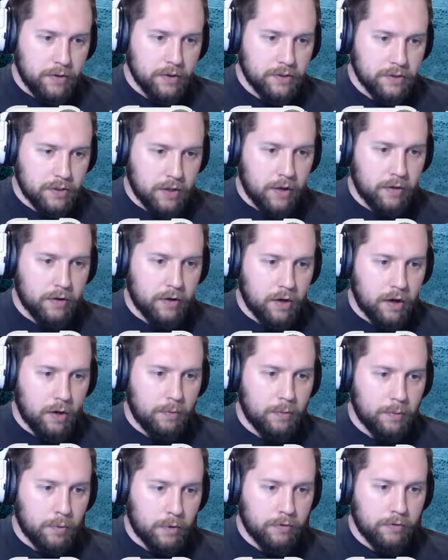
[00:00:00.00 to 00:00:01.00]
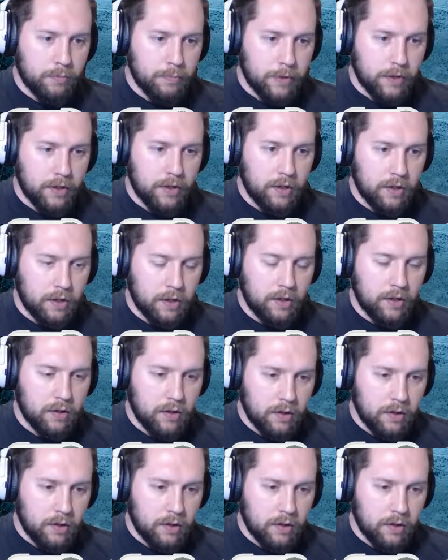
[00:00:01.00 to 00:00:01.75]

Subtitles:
This is another common one for big key,